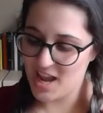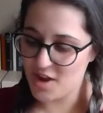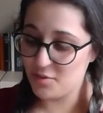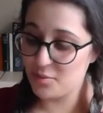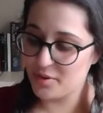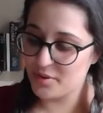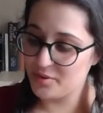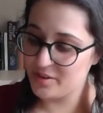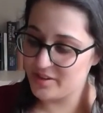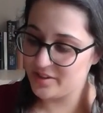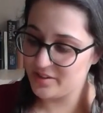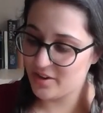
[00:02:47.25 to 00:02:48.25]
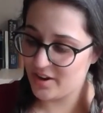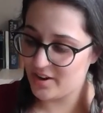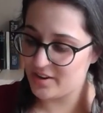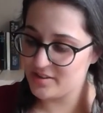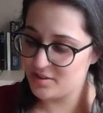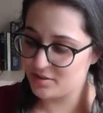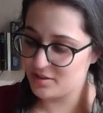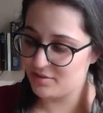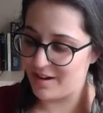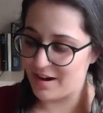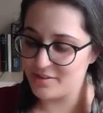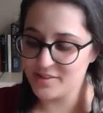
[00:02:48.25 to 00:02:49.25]
Everyone who had heard looked
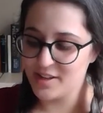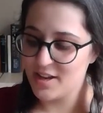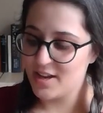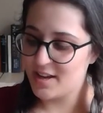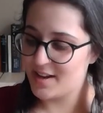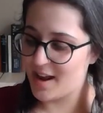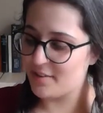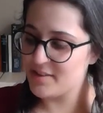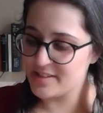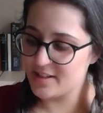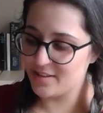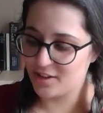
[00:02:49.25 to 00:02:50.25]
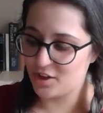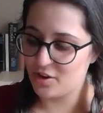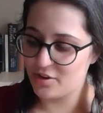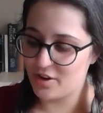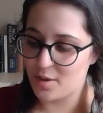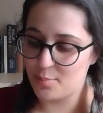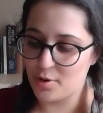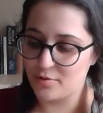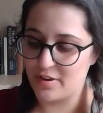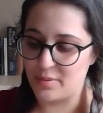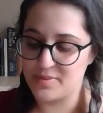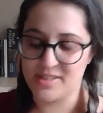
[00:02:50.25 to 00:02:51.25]
around, and Harry slipped the cloak up
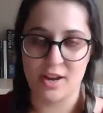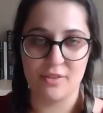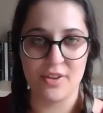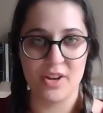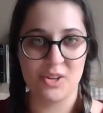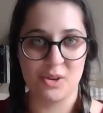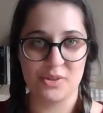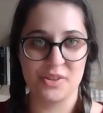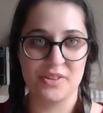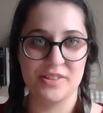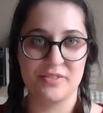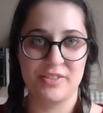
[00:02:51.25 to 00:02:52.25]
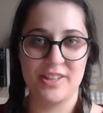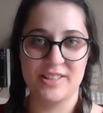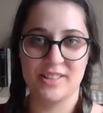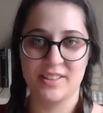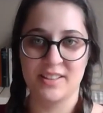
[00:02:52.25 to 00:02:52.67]
over himself and got to his feet.